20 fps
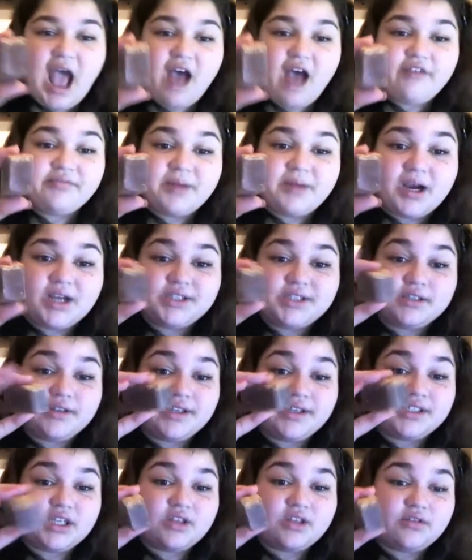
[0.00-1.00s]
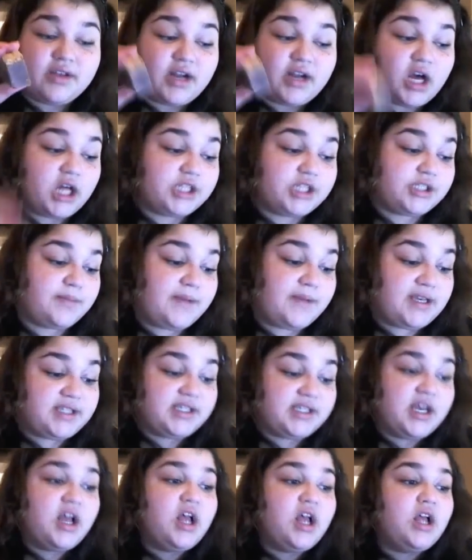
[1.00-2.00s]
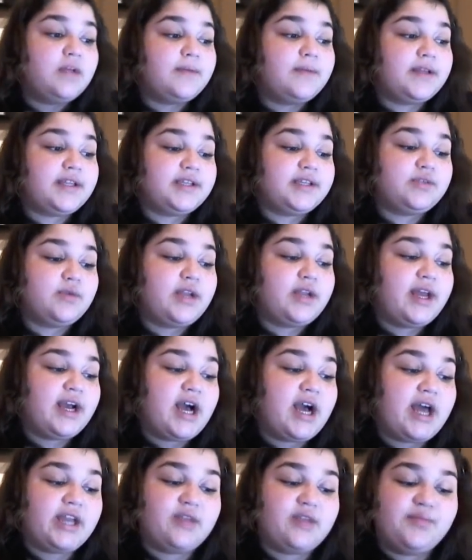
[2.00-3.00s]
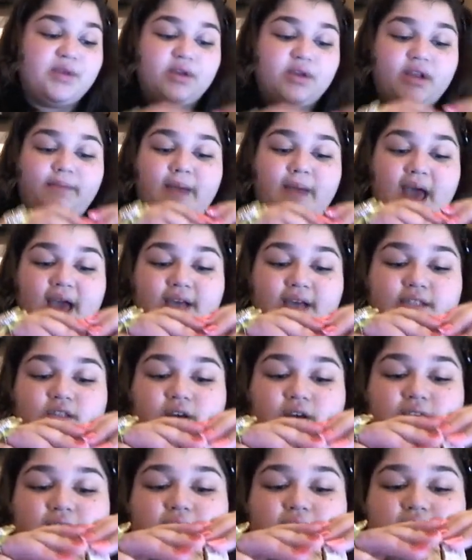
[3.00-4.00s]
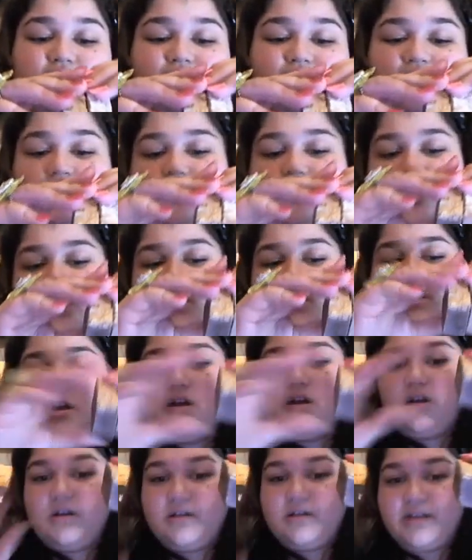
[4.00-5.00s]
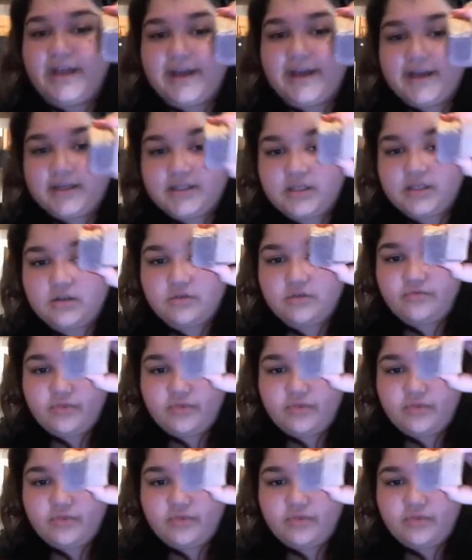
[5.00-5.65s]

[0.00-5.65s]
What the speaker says: a half bar, so these are $3 a piece. But this one I got in a beauty pack, so I guess if you get like two